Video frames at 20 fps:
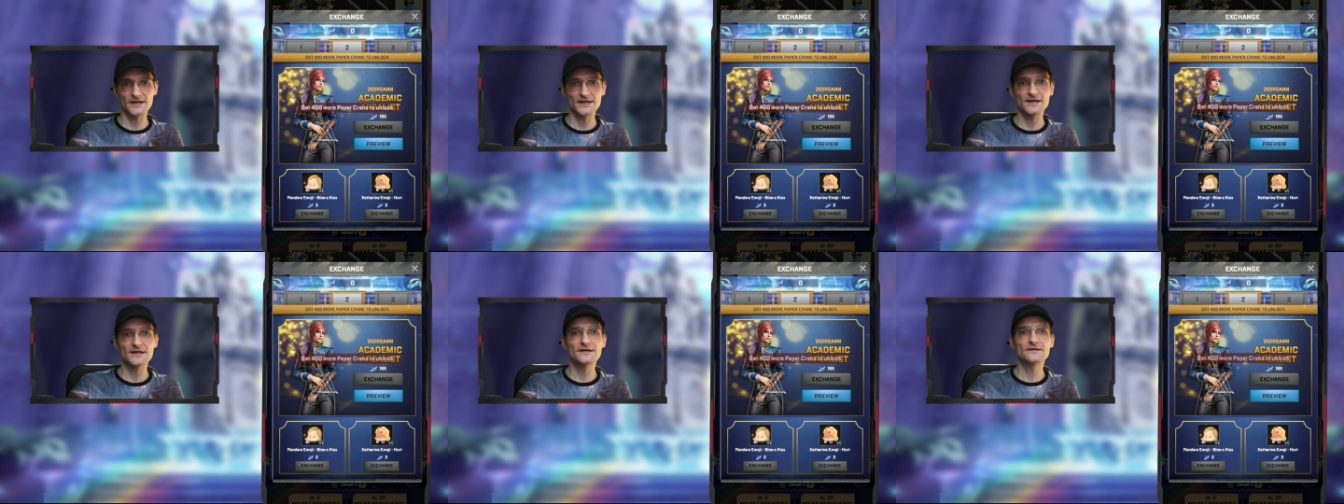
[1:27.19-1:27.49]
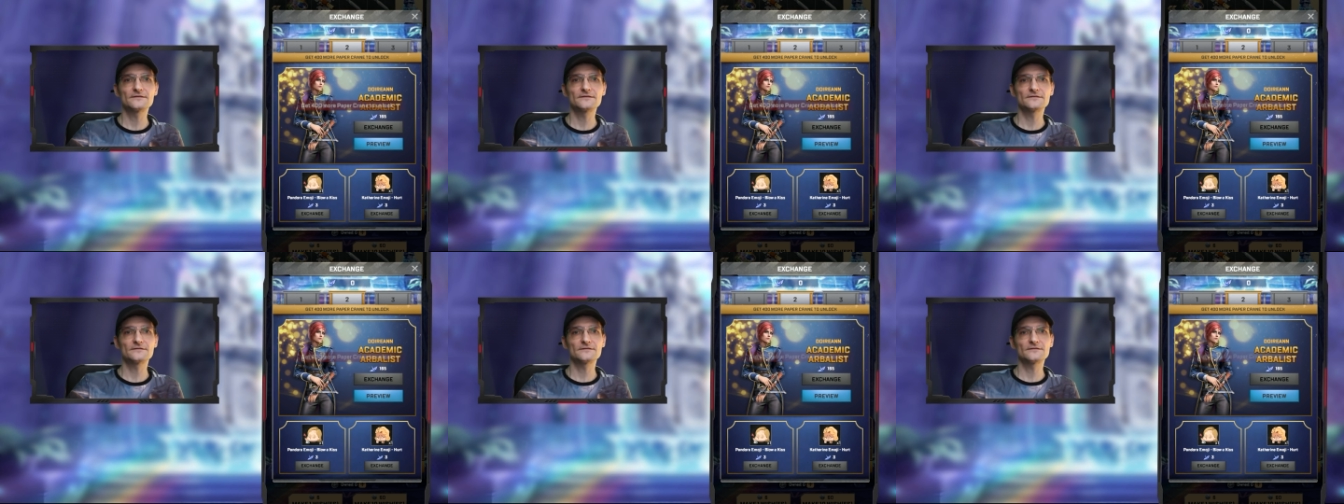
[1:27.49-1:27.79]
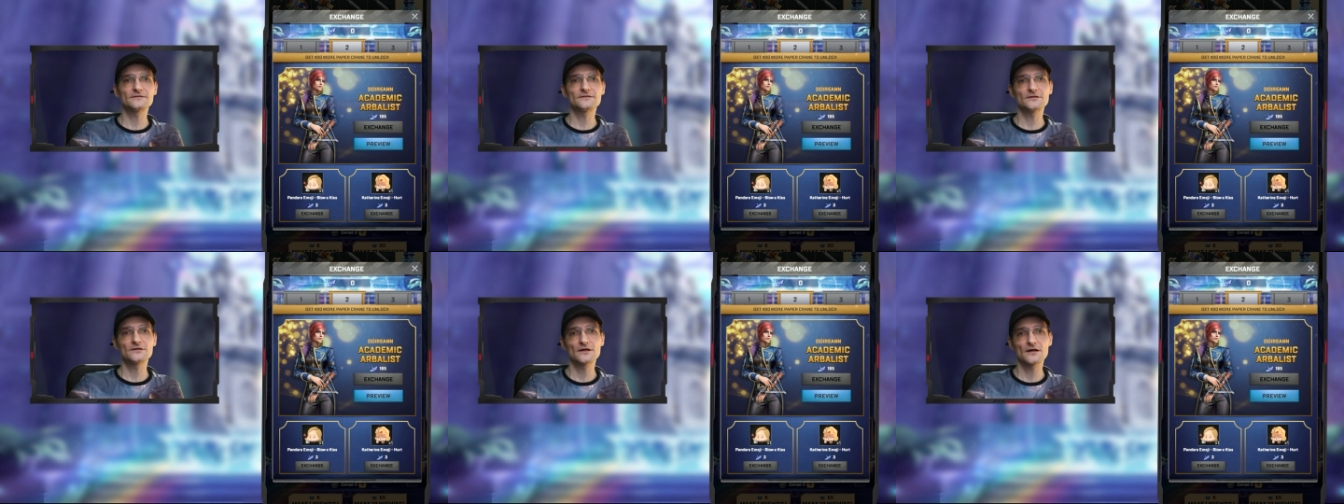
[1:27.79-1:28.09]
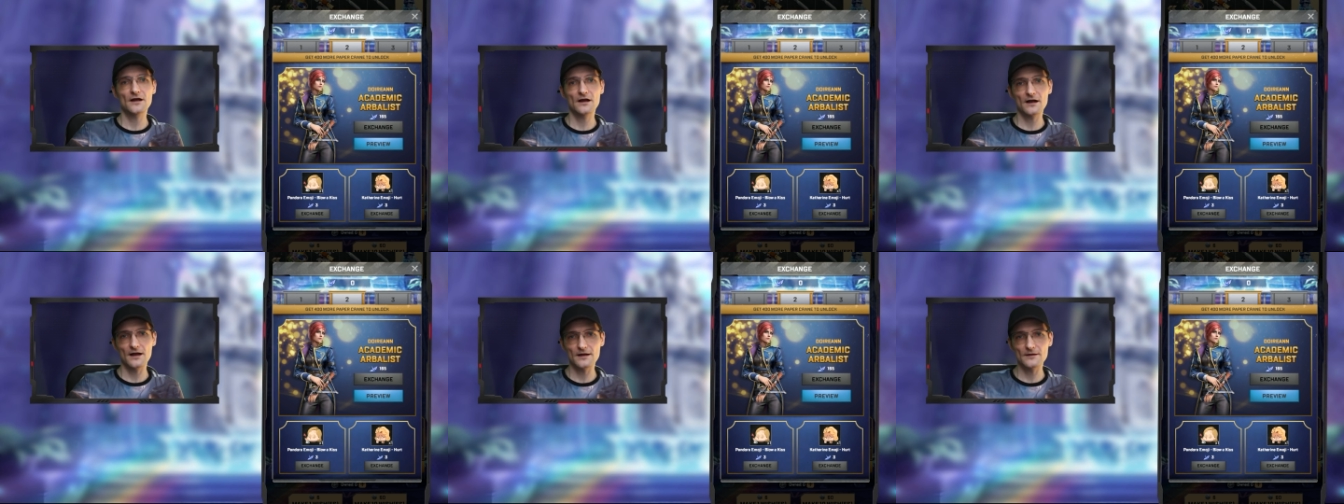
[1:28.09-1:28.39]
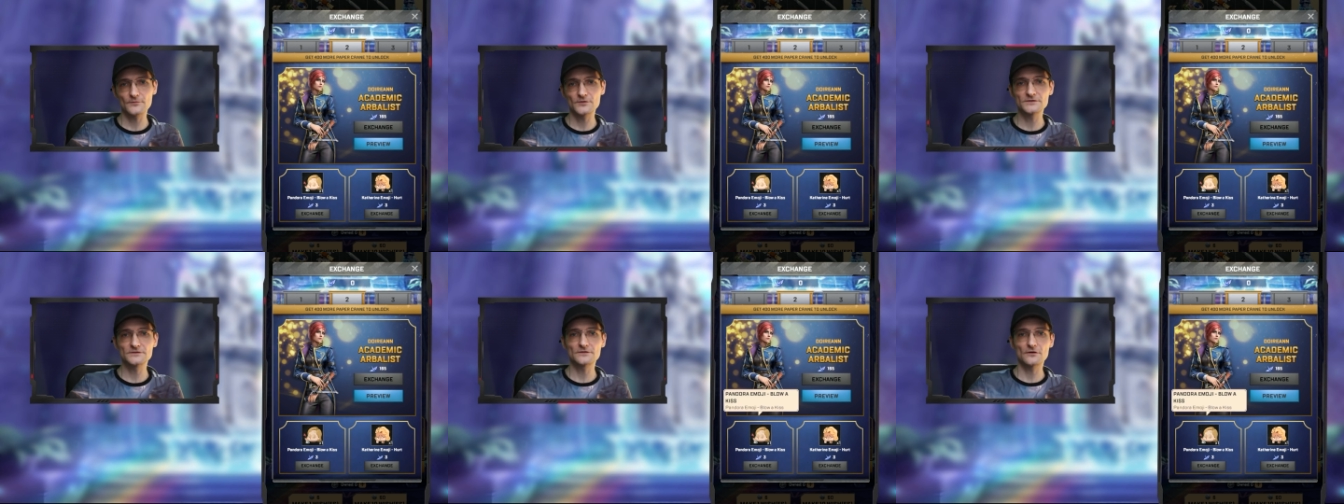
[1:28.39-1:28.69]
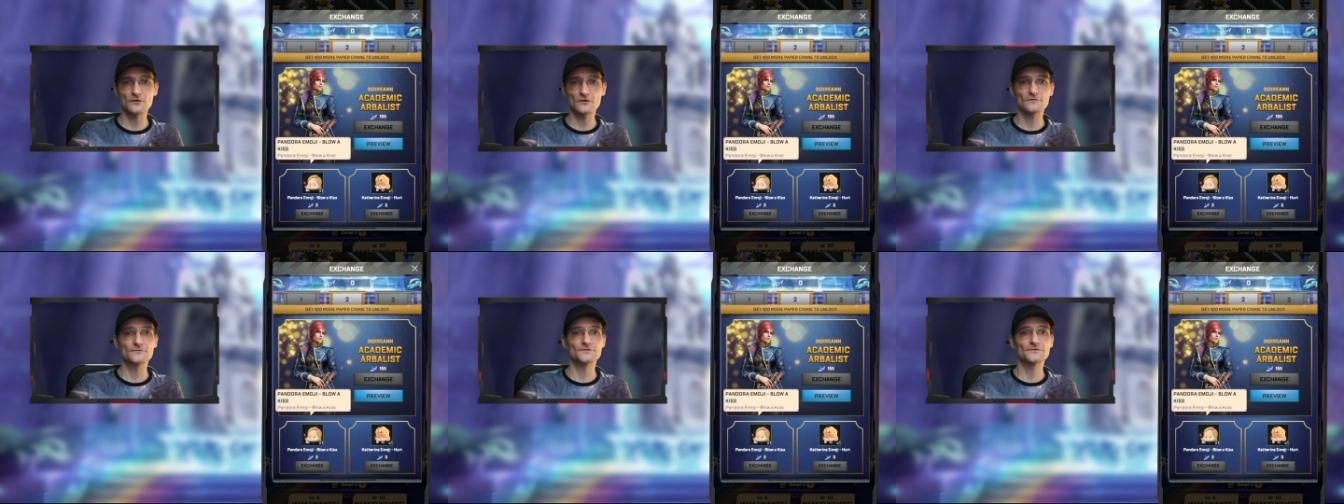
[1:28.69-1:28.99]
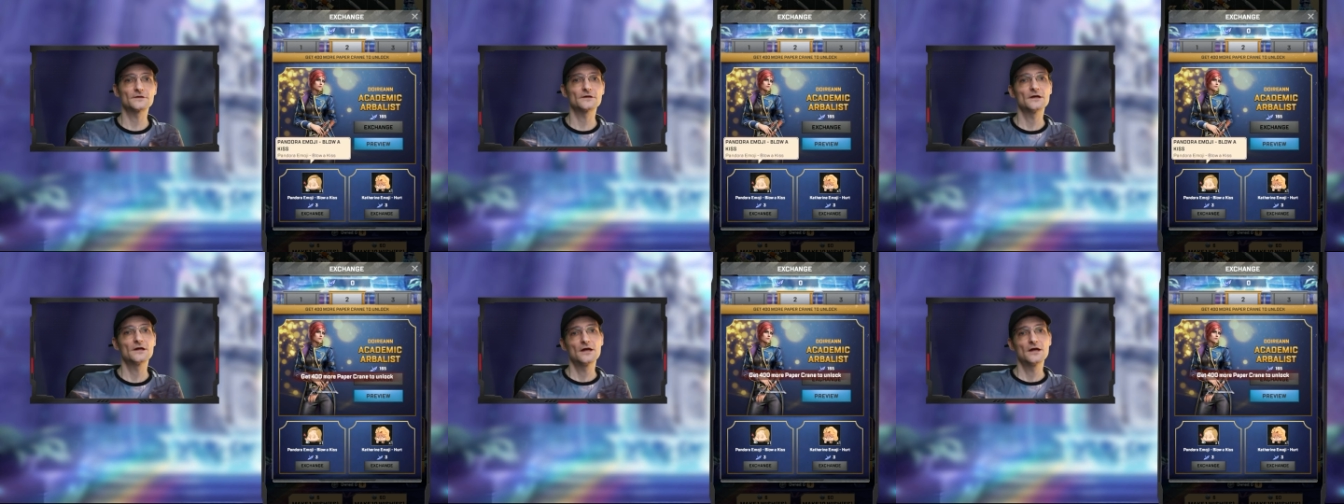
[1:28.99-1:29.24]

and couple of